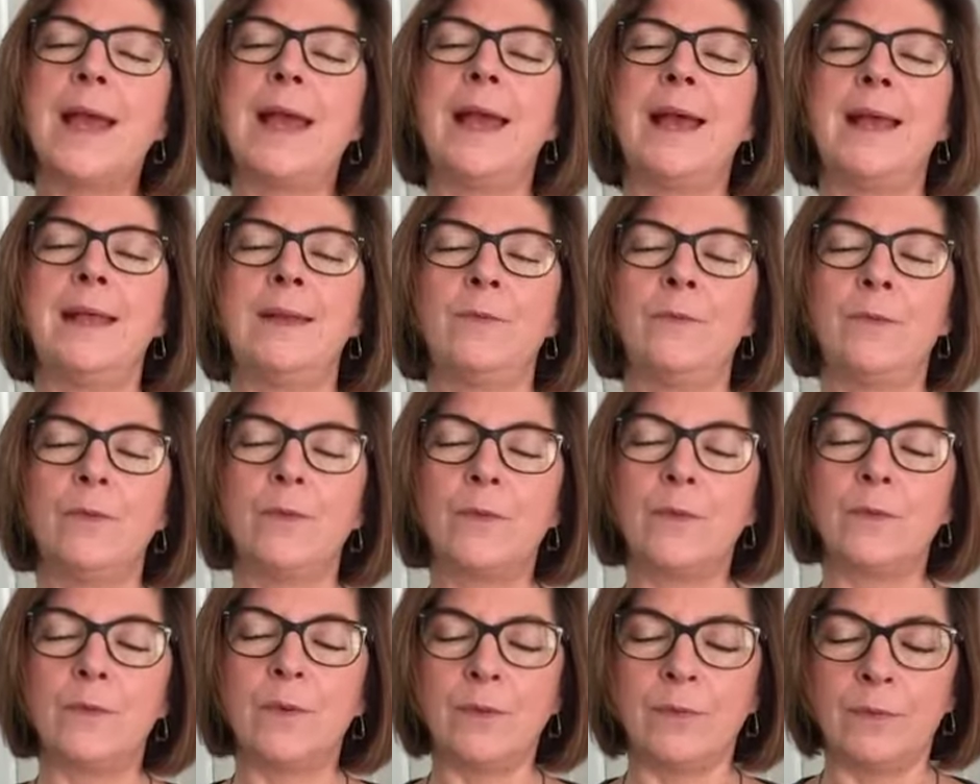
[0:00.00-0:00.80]
and
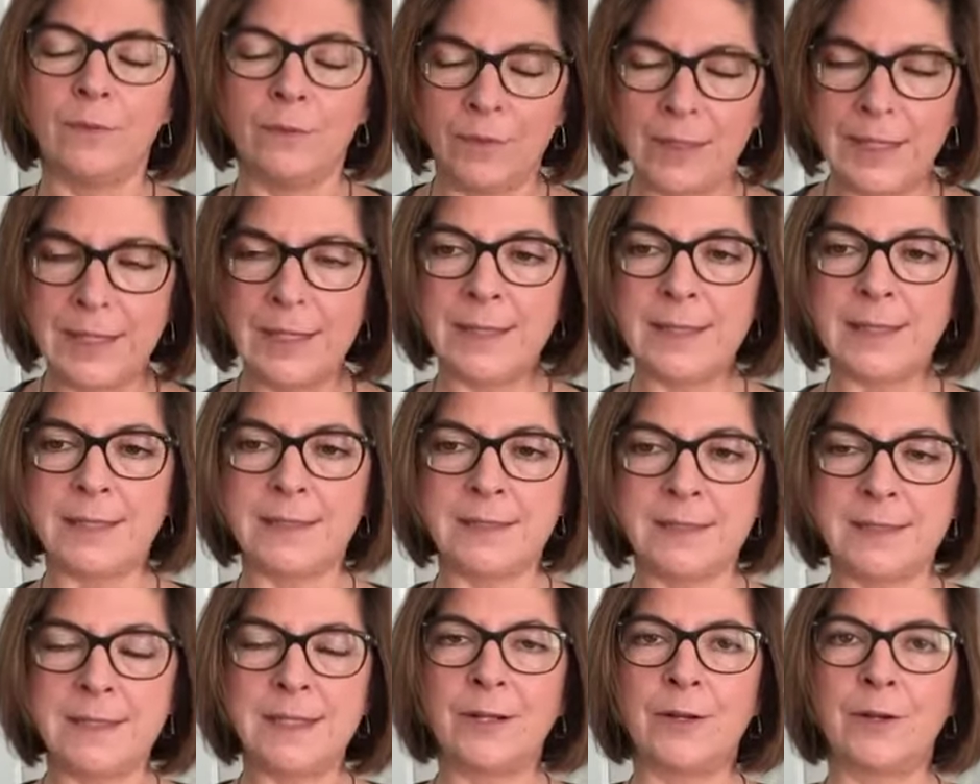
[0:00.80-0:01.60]
really
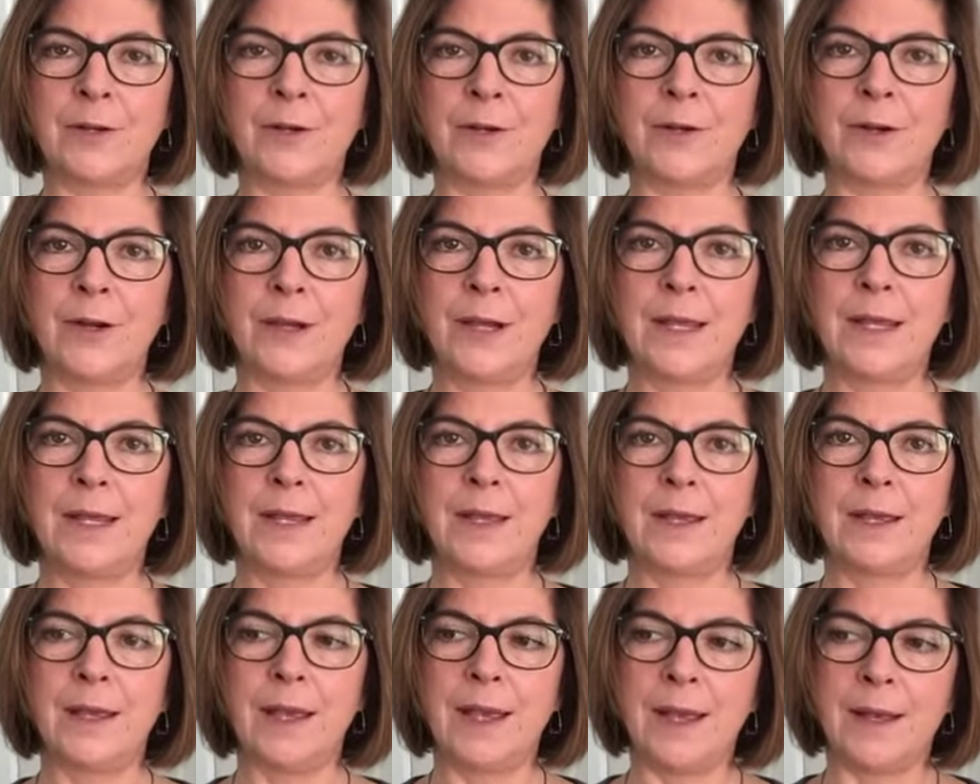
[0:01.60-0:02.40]
consider
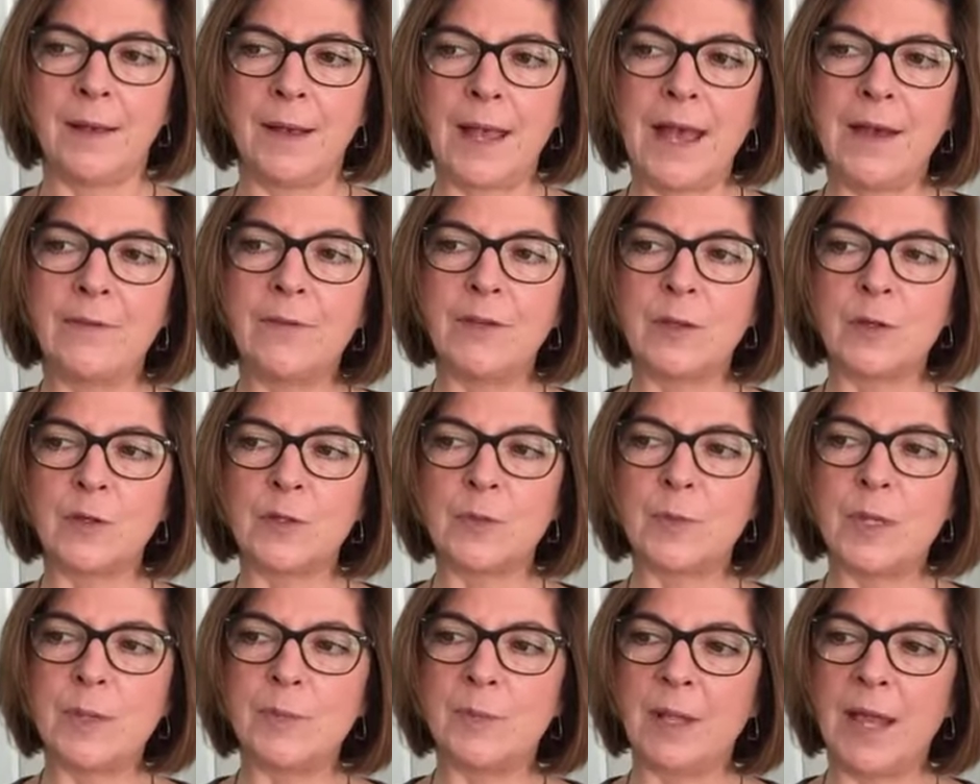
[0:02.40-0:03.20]
having those
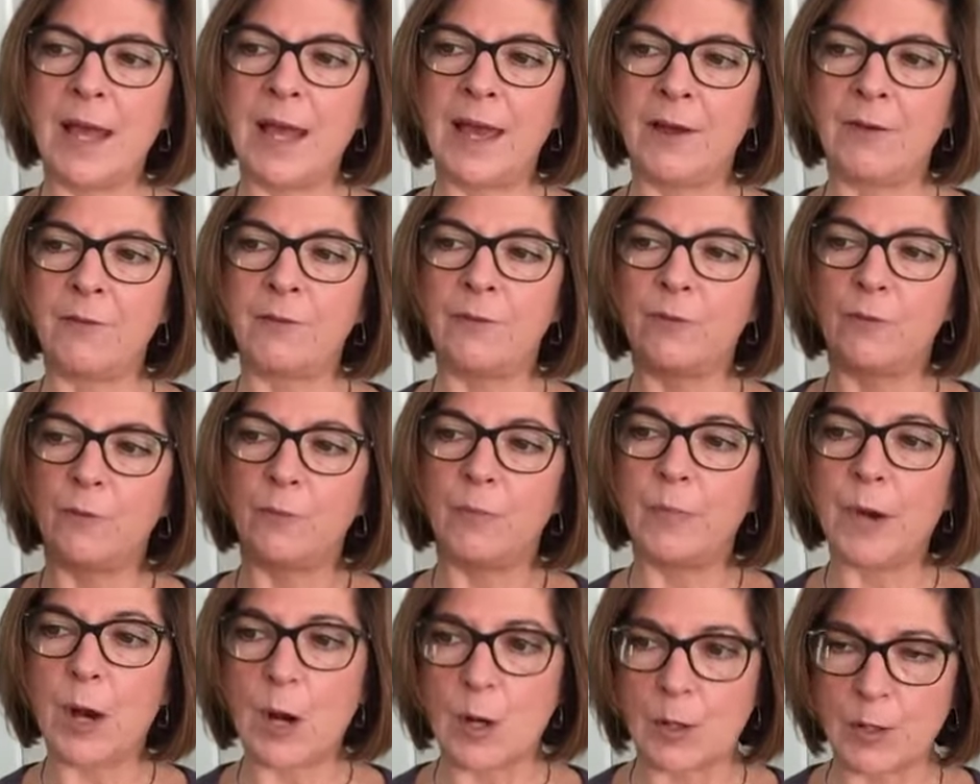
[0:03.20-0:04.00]
people have
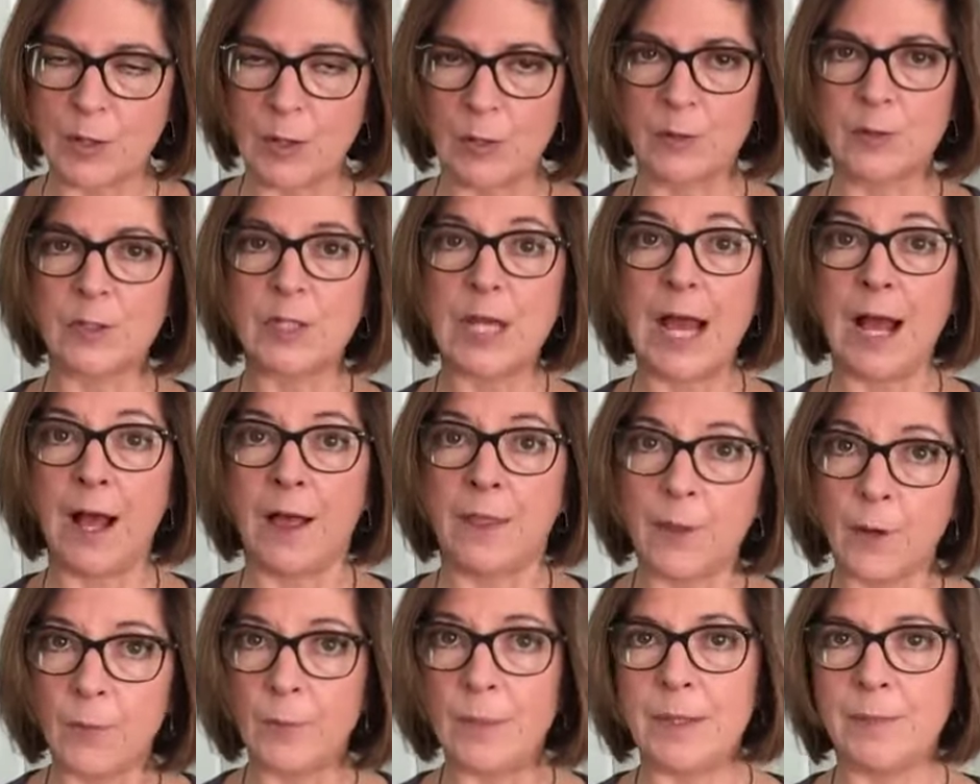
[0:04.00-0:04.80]
partners,
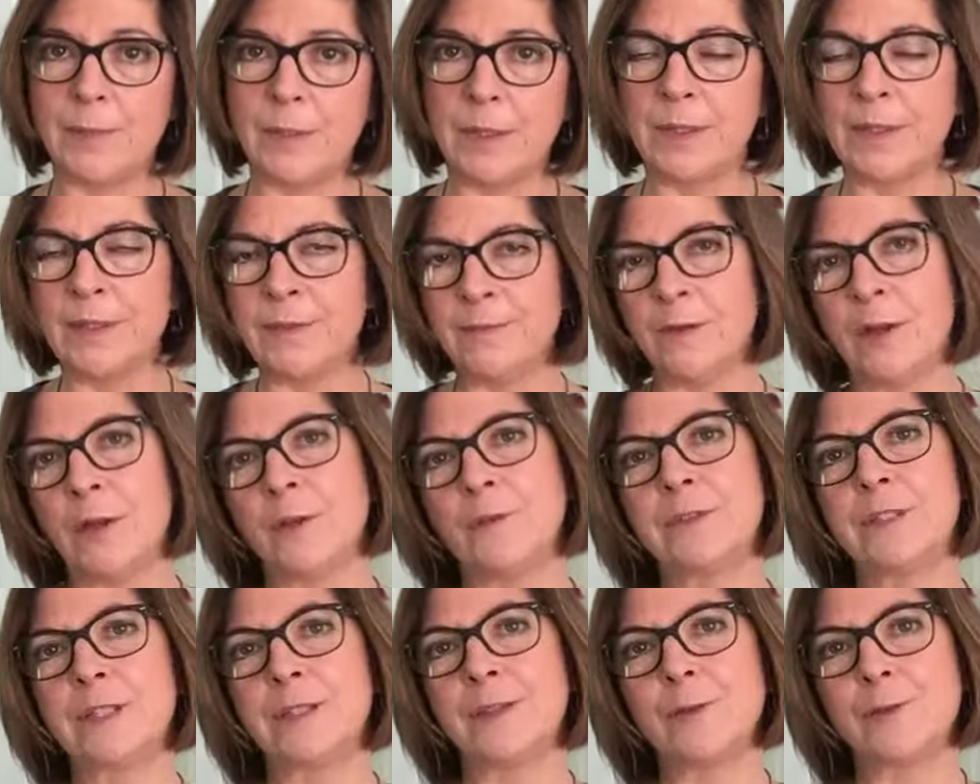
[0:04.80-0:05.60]
other people
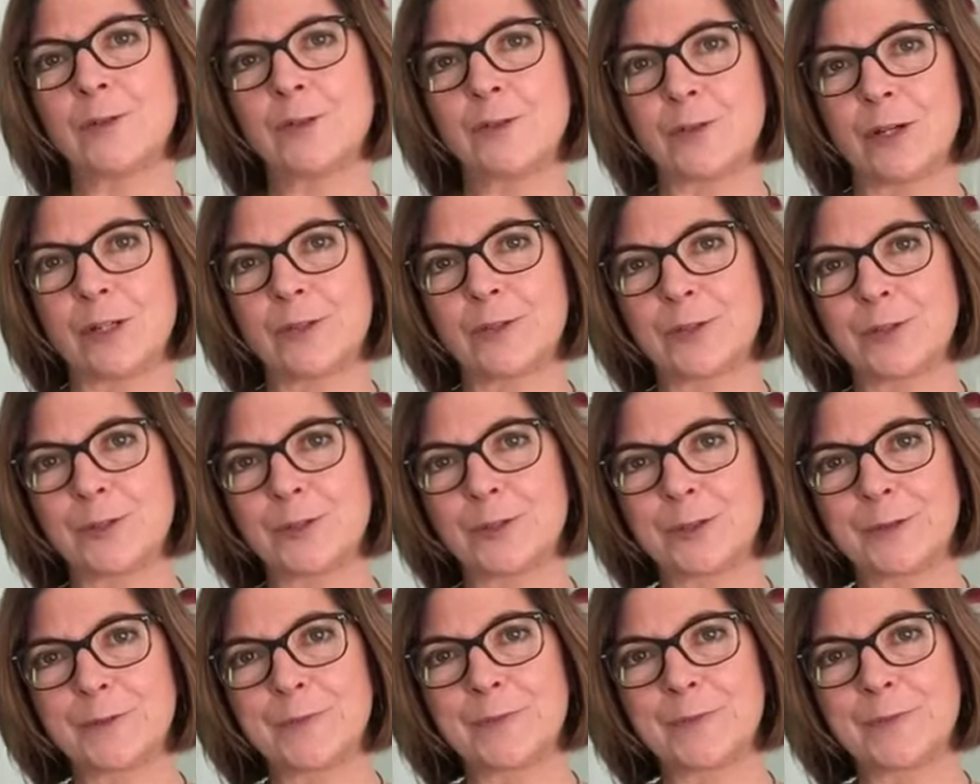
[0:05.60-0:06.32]
involved in those structures.